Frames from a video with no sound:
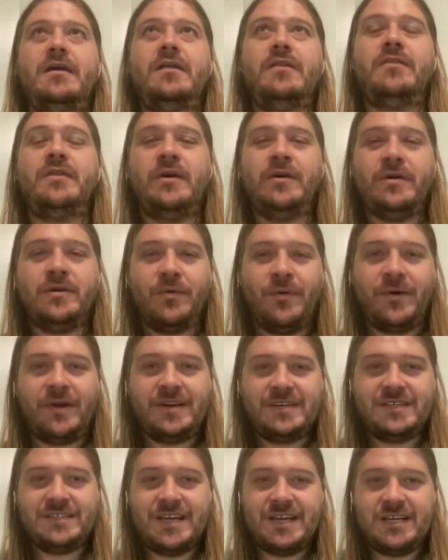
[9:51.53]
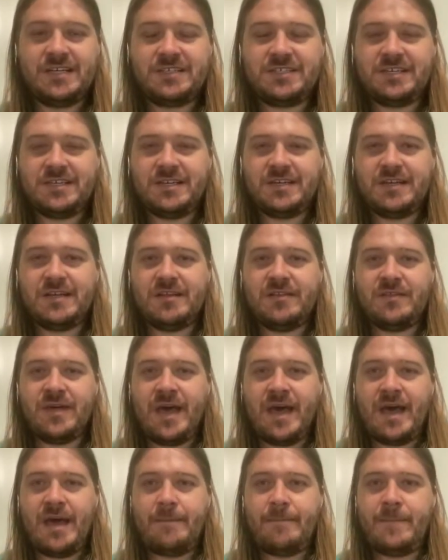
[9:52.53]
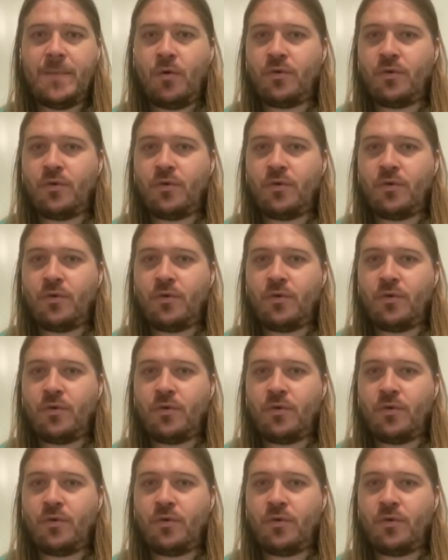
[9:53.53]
They're an organization that,